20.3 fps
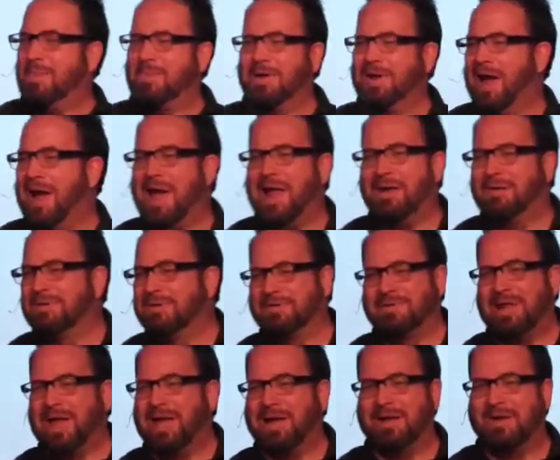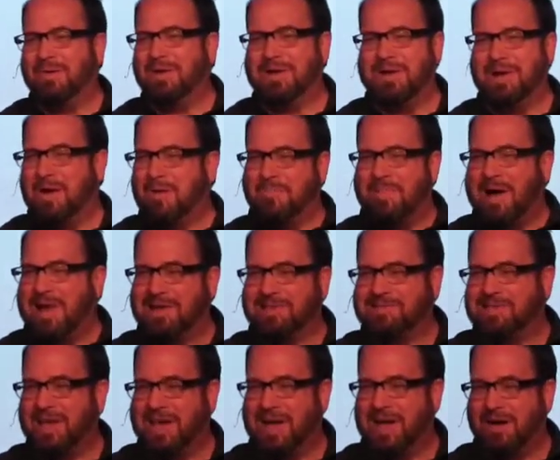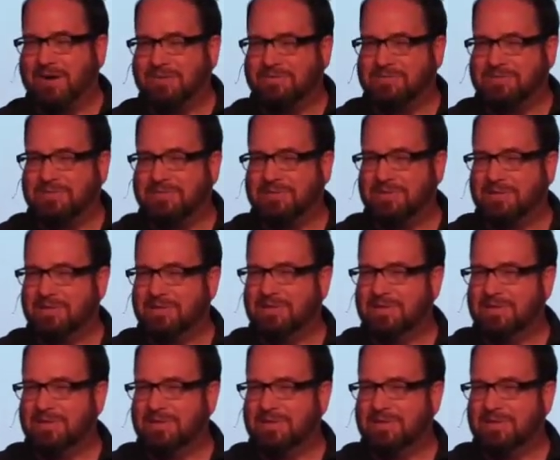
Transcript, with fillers: I would, I don't even like going to nobody's house.